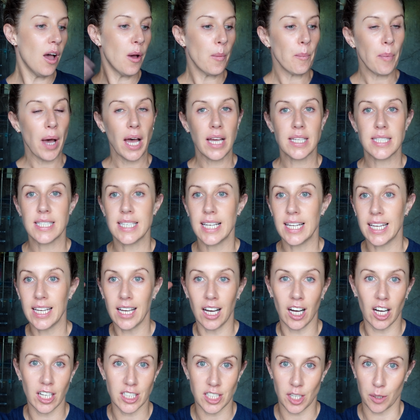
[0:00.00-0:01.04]
Personally,
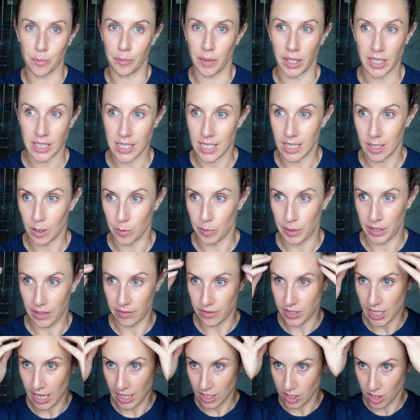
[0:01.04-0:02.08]
I don't mind a little bit of
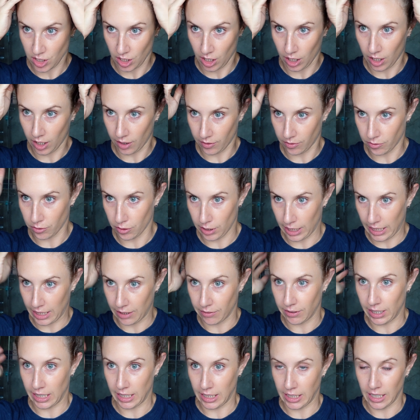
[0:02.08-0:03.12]
texture. I've really,
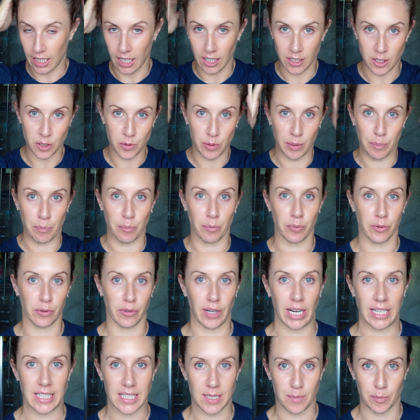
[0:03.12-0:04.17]
really learned to
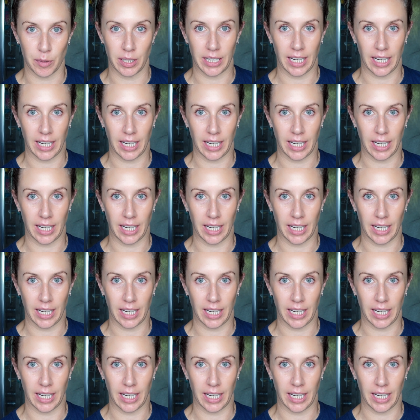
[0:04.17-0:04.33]
embrace my